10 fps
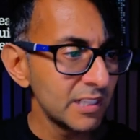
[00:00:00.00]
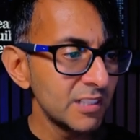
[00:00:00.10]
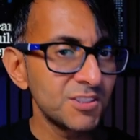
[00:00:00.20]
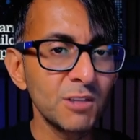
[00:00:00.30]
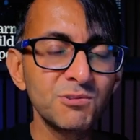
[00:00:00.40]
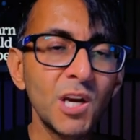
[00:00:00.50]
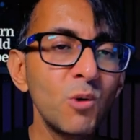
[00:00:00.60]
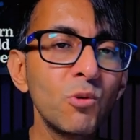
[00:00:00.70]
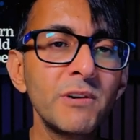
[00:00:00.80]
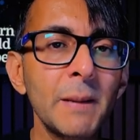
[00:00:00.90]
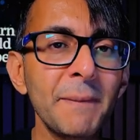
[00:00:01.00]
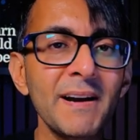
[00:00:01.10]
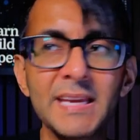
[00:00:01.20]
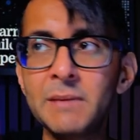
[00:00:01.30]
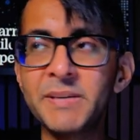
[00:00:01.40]
So don't worry about
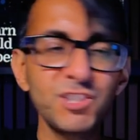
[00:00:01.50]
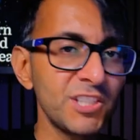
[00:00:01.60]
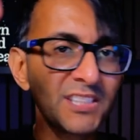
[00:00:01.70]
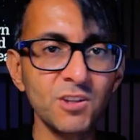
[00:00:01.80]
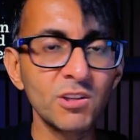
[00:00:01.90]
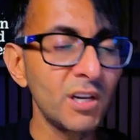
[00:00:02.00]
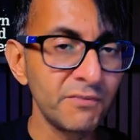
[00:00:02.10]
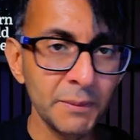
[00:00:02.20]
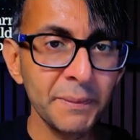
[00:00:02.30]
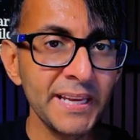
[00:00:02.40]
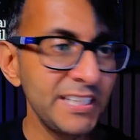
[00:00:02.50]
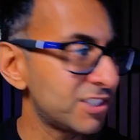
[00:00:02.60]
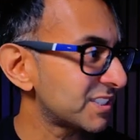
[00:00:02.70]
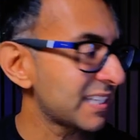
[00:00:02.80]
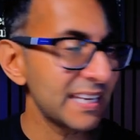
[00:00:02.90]
images on other
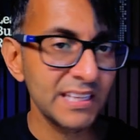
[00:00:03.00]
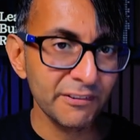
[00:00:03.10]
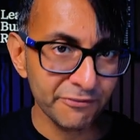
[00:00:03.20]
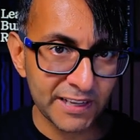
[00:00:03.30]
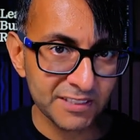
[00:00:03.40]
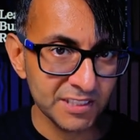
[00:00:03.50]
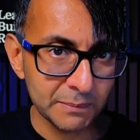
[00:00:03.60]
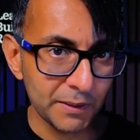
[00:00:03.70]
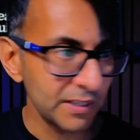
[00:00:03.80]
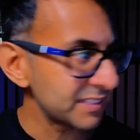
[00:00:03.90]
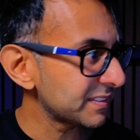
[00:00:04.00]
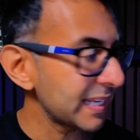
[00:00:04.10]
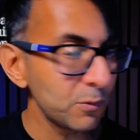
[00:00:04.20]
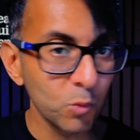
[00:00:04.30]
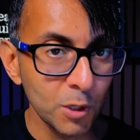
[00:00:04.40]
pages getting affected by this. They
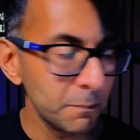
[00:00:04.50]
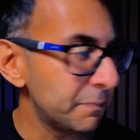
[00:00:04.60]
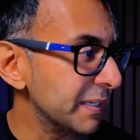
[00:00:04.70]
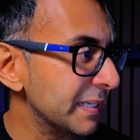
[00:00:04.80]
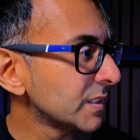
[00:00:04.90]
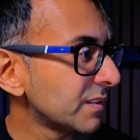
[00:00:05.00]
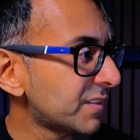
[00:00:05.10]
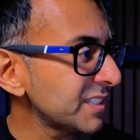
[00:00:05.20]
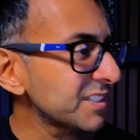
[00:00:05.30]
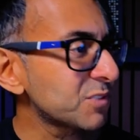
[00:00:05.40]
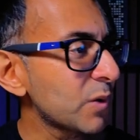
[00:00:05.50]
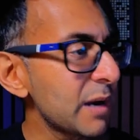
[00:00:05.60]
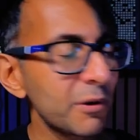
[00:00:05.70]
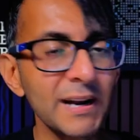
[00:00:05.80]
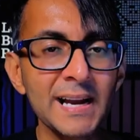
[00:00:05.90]
won't be. This is where
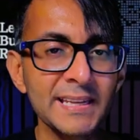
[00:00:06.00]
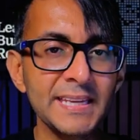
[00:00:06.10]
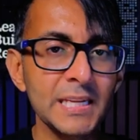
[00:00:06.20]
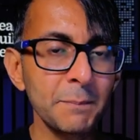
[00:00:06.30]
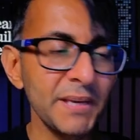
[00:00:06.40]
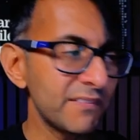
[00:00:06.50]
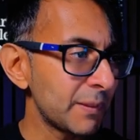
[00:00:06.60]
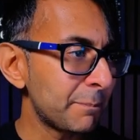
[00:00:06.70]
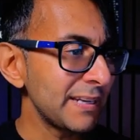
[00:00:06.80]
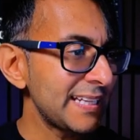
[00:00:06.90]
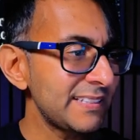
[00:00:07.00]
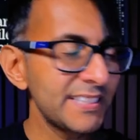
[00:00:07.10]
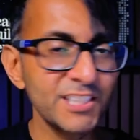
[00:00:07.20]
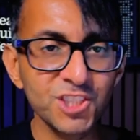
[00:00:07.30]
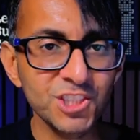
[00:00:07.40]
we're adding in a bit of the
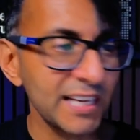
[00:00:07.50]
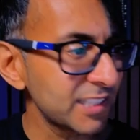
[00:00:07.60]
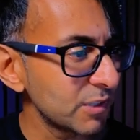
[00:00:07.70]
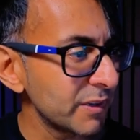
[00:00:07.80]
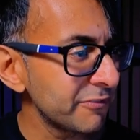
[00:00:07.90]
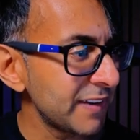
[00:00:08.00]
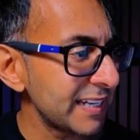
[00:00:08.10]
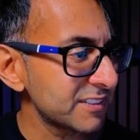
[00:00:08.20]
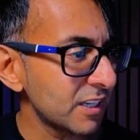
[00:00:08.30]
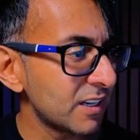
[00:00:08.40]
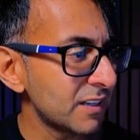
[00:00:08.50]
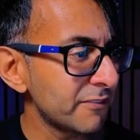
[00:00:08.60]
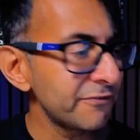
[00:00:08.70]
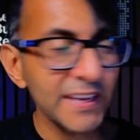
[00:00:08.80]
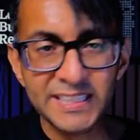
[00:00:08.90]
blended shadow effect,
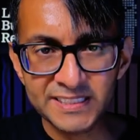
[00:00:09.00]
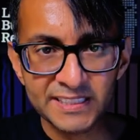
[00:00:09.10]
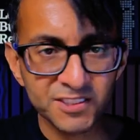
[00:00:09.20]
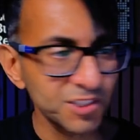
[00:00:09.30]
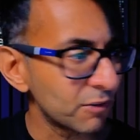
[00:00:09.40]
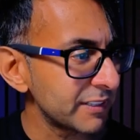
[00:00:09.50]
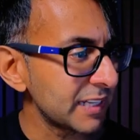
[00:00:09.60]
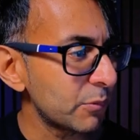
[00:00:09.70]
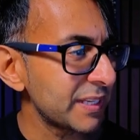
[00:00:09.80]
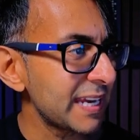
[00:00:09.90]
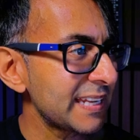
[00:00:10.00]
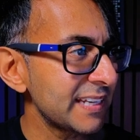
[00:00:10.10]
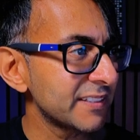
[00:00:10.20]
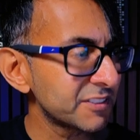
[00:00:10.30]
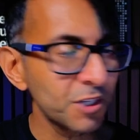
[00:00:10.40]
fade in, that we're getting at
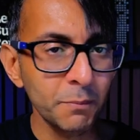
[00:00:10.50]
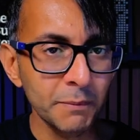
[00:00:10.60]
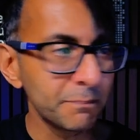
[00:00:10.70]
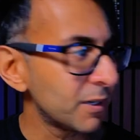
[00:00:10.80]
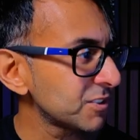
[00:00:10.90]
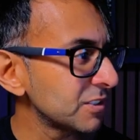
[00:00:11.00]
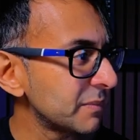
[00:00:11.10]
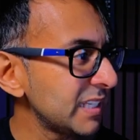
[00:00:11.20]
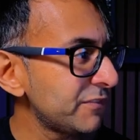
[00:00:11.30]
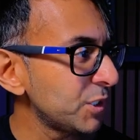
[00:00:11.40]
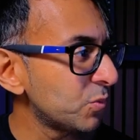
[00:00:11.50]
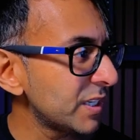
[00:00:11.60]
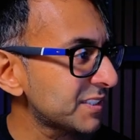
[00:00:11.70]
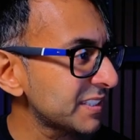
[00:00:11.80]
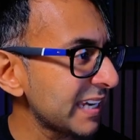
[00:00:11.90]
the top and bottom. If you were
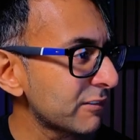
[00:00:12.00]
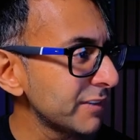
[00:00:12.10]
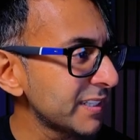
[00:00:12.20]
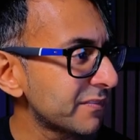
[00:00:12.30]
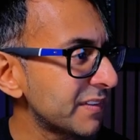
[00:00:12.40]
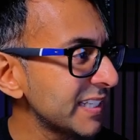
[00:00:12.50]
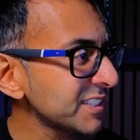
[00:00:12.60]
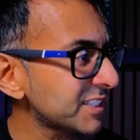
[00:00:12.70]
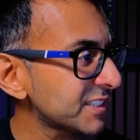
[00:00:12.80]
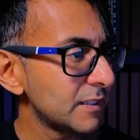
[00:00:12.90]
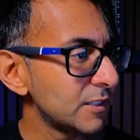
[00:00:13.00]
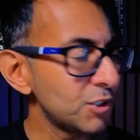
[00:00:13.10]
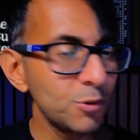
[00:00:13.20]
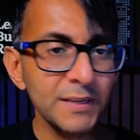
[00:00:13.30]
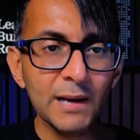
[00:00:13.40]
to get rid of this,
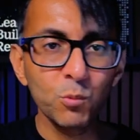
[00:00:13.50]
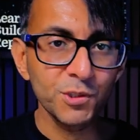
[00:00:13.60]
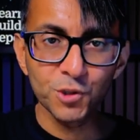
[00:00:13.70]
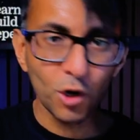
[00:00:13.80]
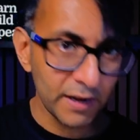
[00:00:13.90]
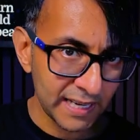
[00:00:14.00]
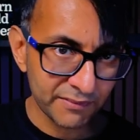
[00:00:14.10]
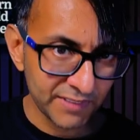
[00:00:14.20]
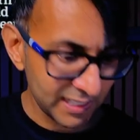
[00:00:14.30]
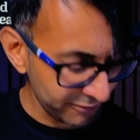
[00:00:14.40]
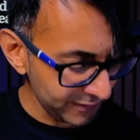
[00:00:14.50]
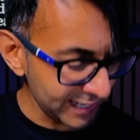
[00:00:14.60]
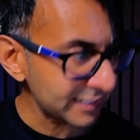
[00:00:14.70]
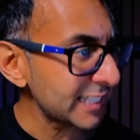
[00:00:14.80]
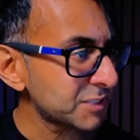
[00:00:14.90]
you now would not have that
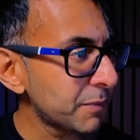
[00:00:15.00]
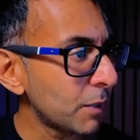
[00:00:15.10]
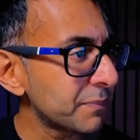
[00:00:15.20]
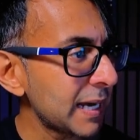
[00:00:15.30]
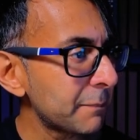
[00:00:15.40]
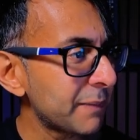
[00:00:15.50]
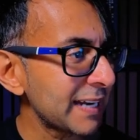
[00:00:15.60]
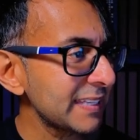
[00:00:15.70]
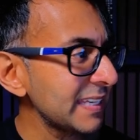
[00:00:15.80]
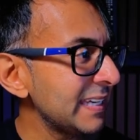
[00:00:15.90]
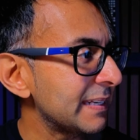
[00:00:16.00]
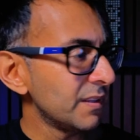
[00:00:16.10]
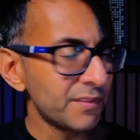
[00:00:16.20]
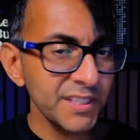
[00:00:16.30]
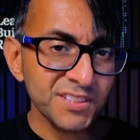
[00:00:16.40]
effect. Let's pop that back in.
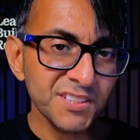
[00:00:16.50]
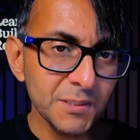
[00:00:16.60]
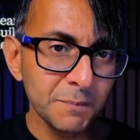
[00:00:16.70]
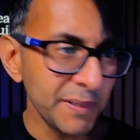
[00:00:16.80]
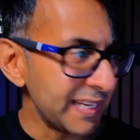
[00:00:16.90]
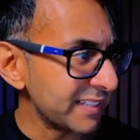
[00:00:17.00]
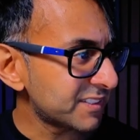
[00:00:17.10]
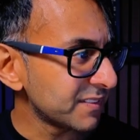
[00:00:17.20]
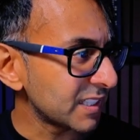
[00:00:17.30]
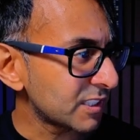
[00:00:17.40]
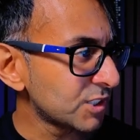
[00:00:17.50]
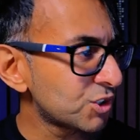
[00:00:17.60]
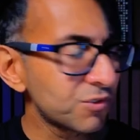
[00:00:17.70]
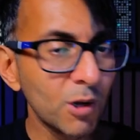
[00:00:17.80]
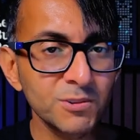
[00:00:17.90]
This is the bit that
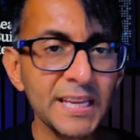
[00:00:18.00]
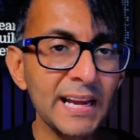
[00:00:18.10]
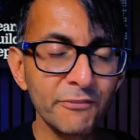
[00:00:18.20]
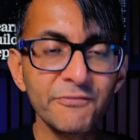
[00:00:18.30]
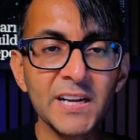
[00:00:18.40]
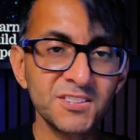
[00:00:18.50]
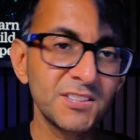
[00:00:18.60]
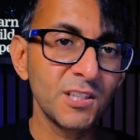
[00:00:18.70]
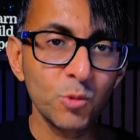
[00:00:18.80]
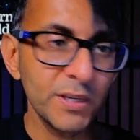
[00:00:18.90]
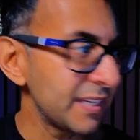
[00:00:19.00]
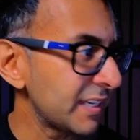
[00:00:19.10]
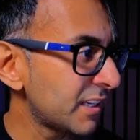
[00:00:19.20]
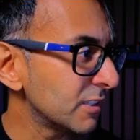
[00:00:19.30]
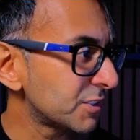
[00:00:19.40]
controls how fast and quick it goes.